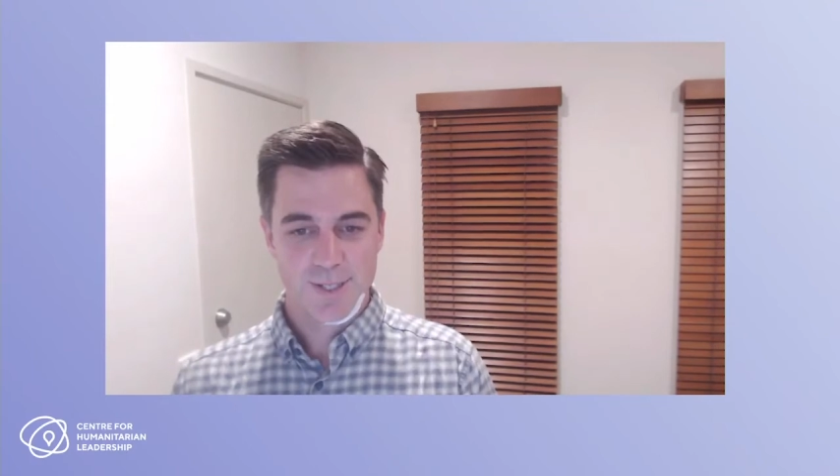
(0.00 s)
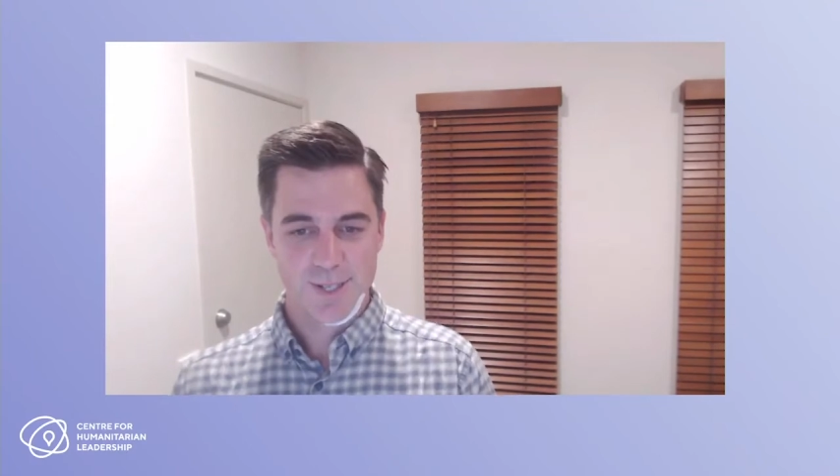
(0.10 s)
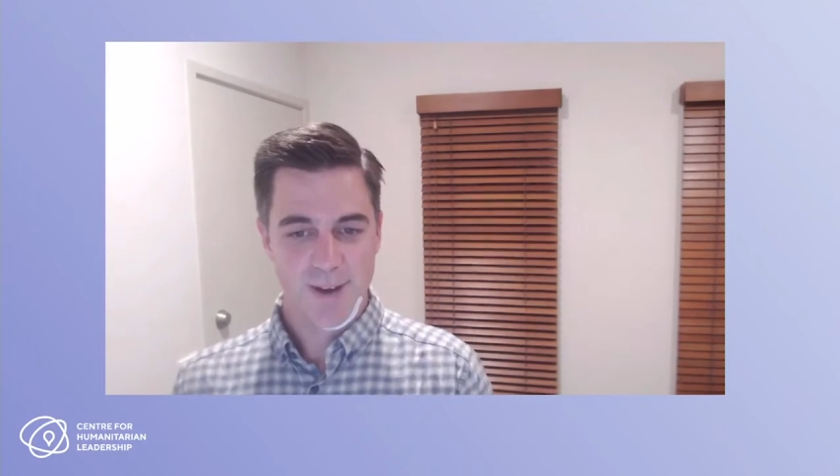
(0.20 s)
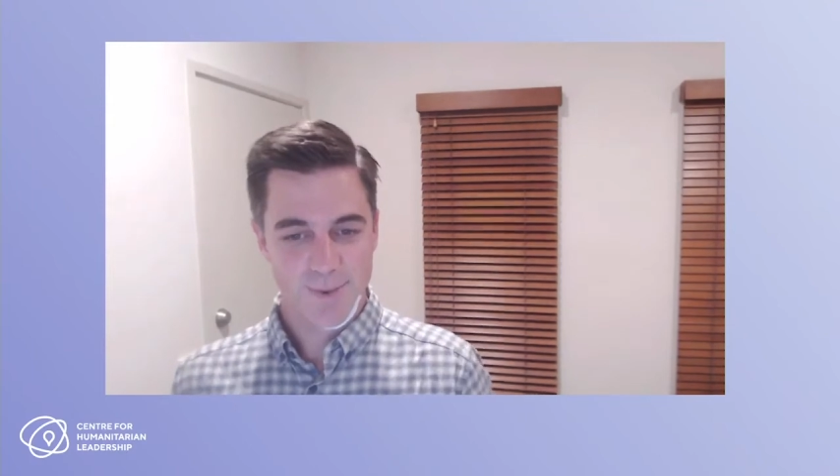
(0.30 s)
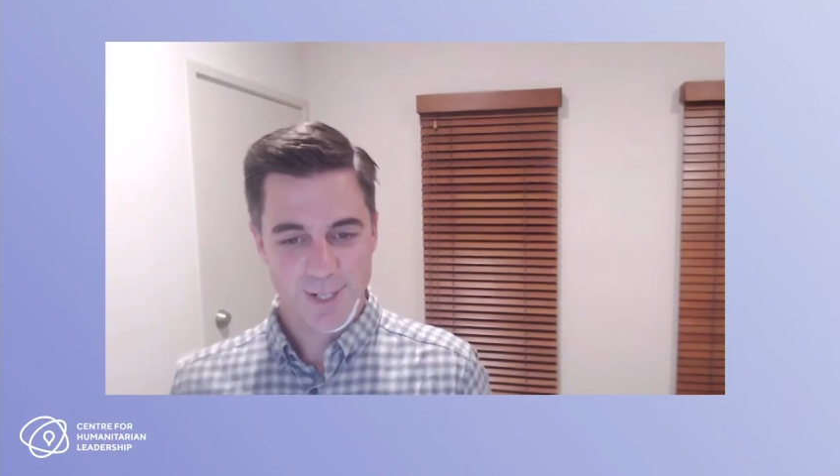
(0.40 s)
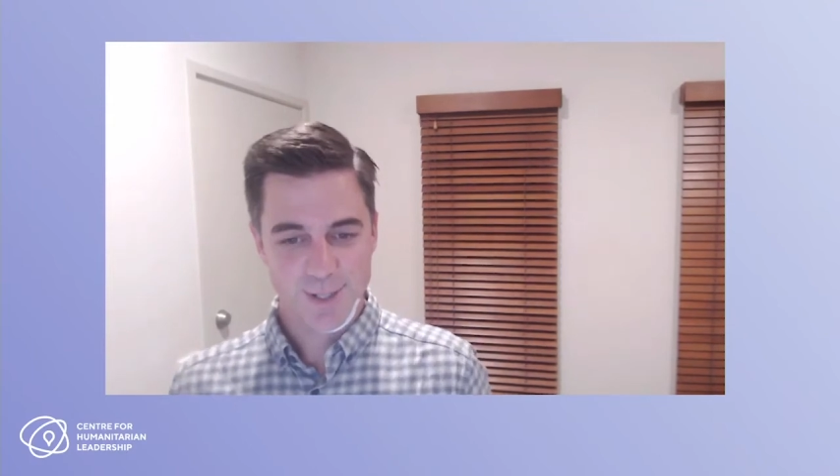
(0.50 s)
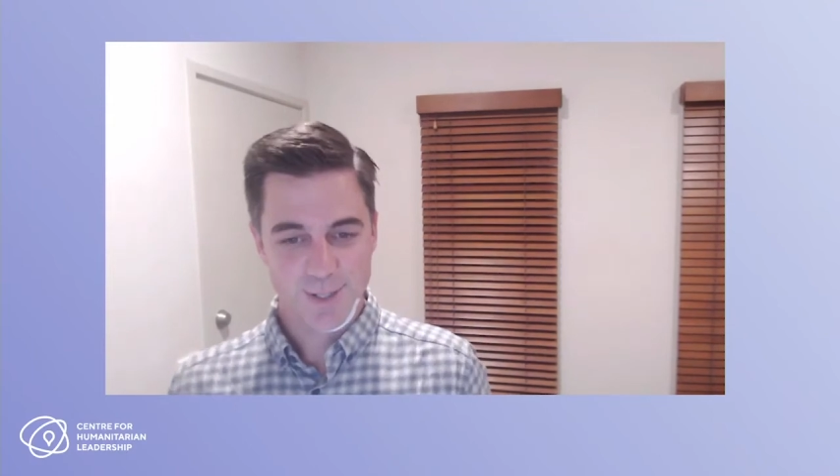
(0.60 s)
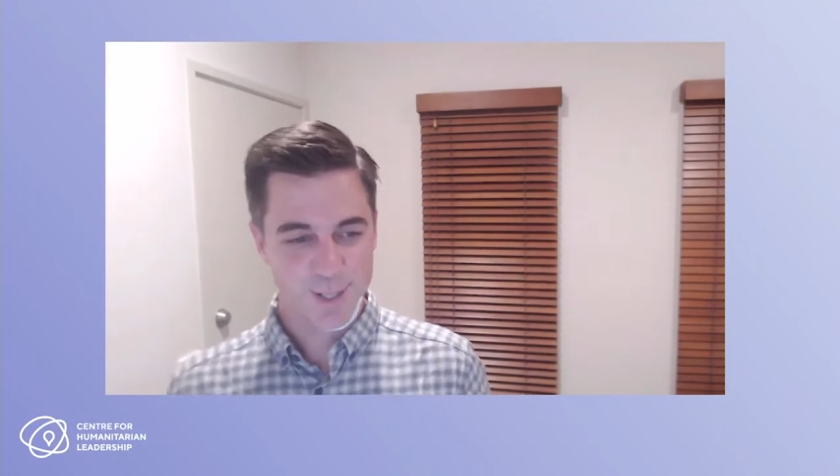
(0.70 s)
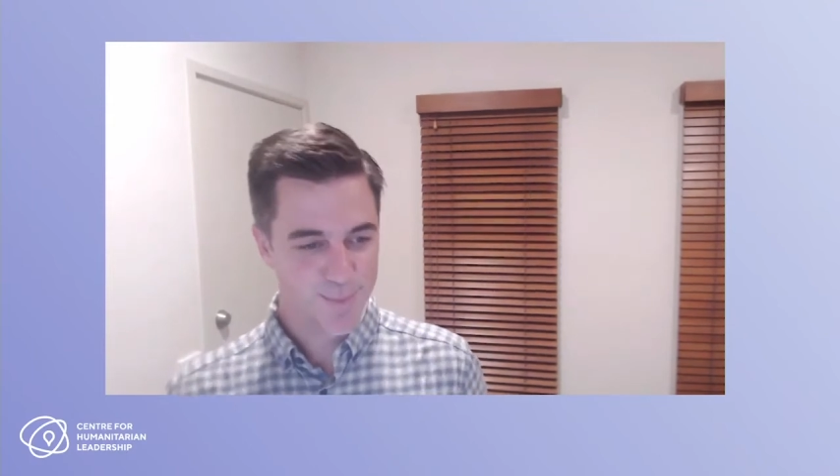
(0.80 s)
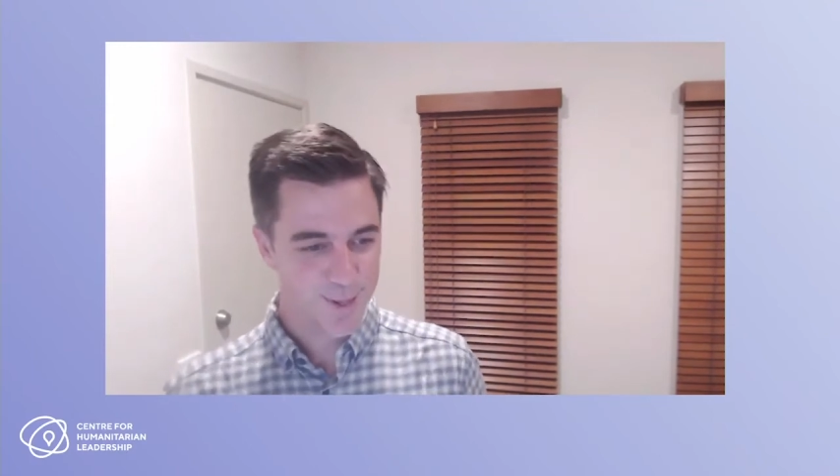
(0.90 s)
So now
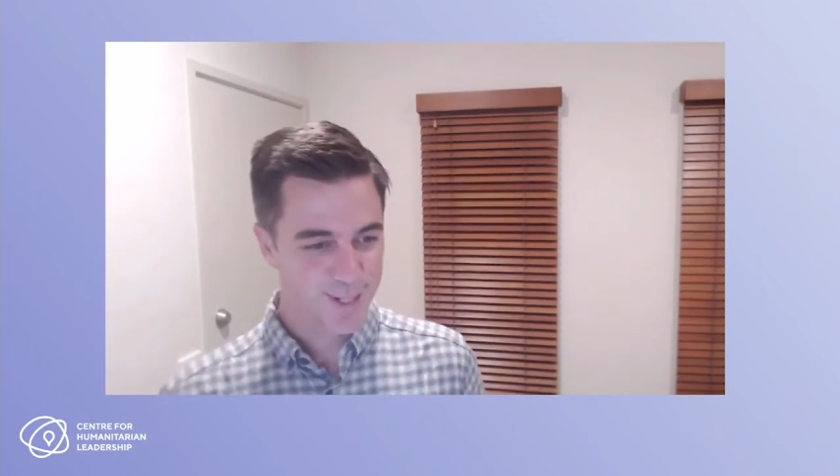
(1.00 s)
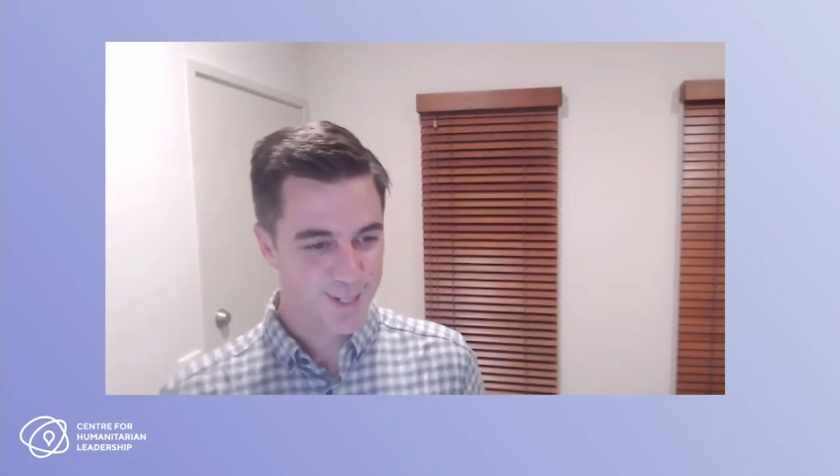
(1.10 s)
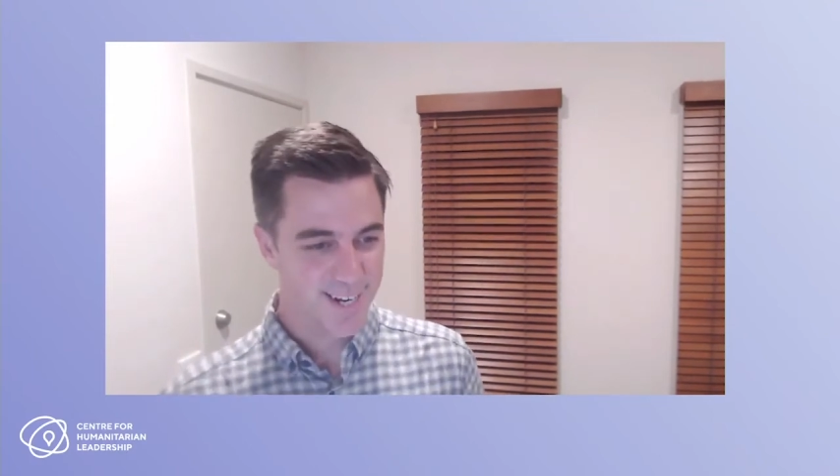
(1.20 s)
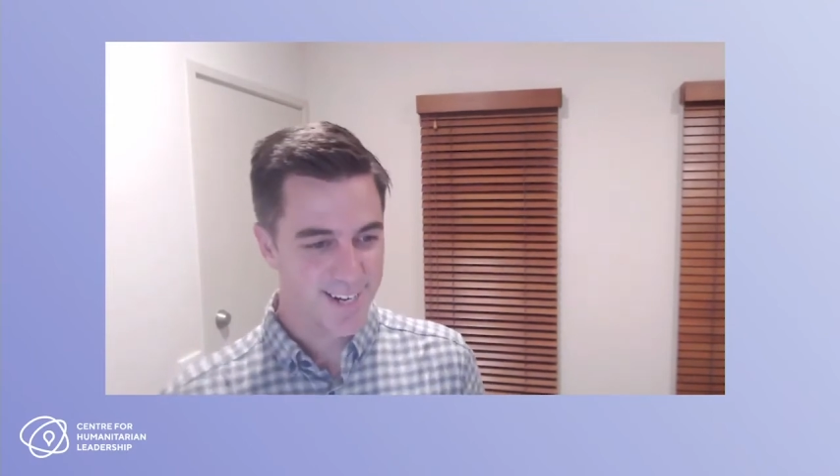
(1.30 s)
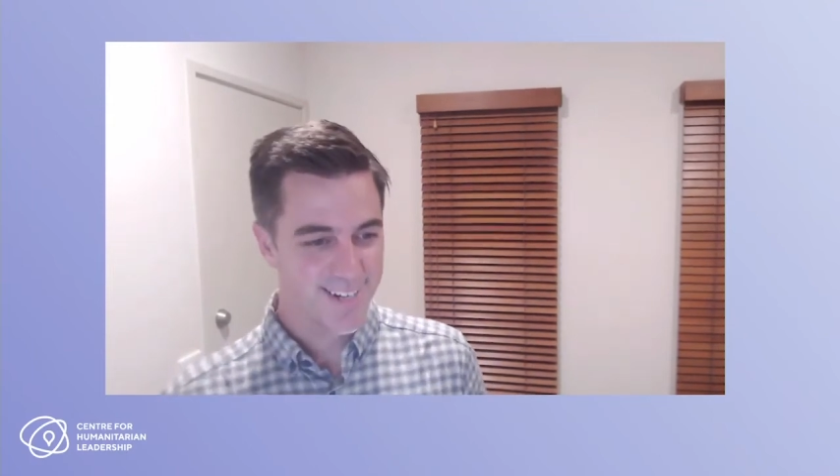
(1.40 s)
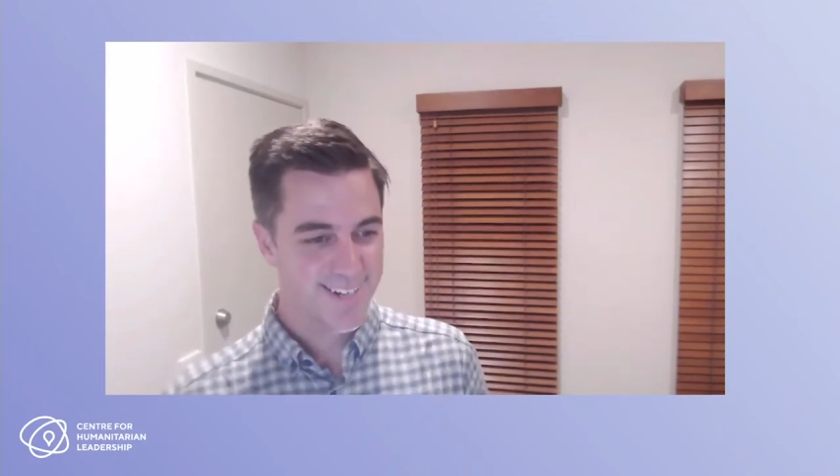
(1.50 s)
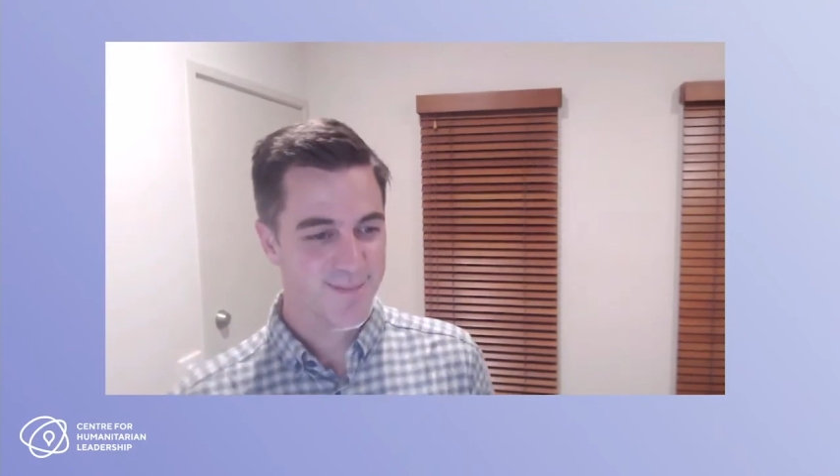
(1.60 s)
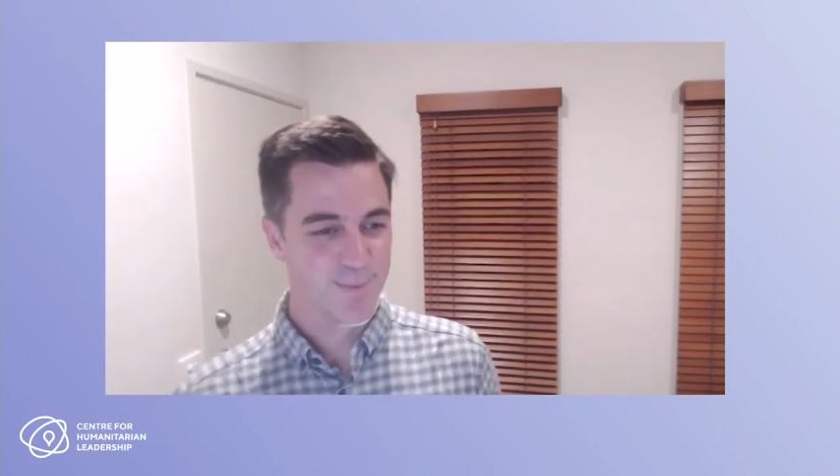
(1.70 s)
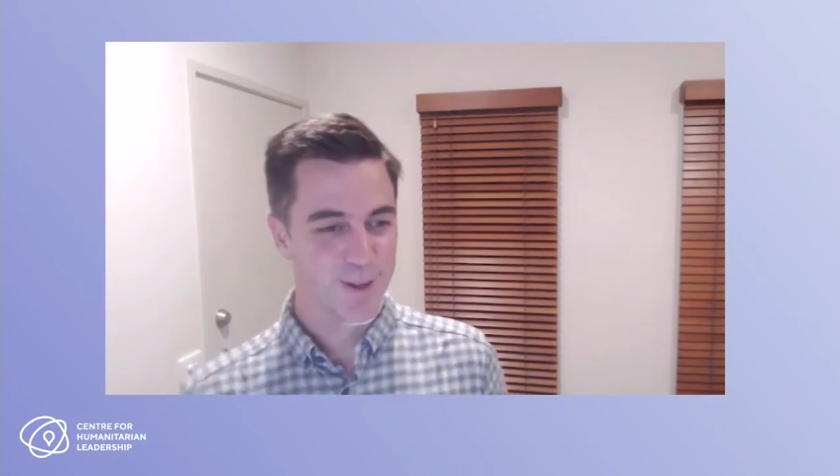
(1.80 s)
we introduce blockchain.